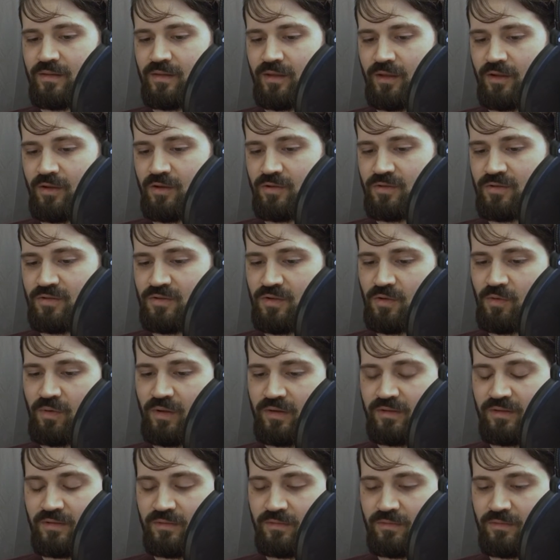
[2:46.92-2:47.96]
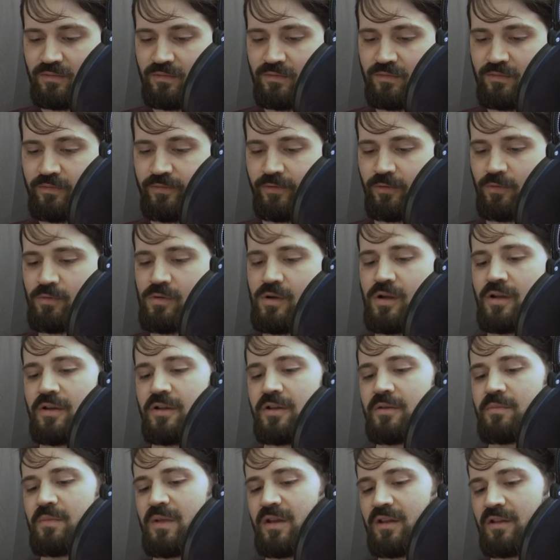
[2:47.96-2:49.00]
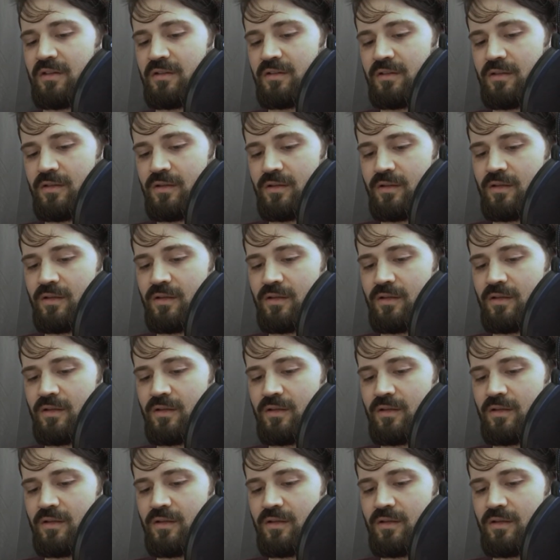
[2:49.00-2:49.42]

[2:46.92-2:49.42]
"I couldn't do it," Ferran admitted.